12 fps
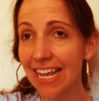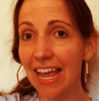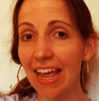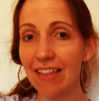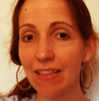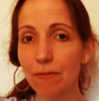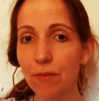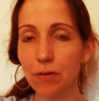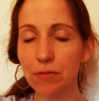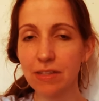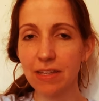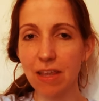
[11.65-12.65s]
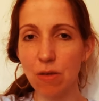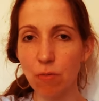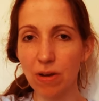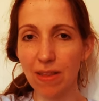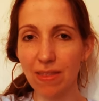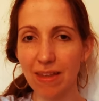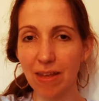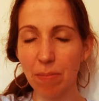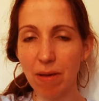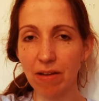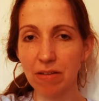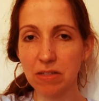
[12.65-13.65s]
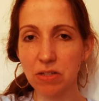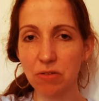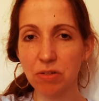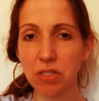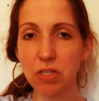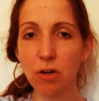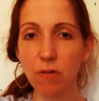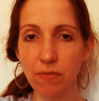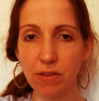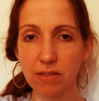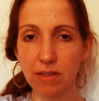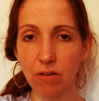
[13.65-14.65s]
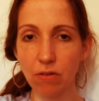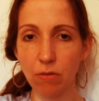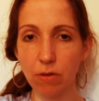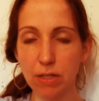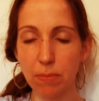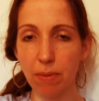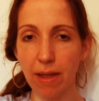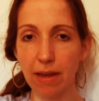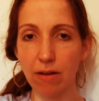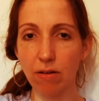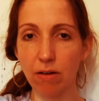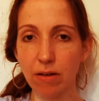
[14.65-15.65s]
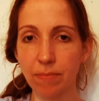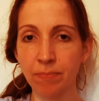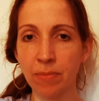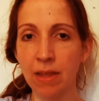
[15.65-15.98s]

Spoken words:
And the first thing you want to think about is your surface that you're going to paint on.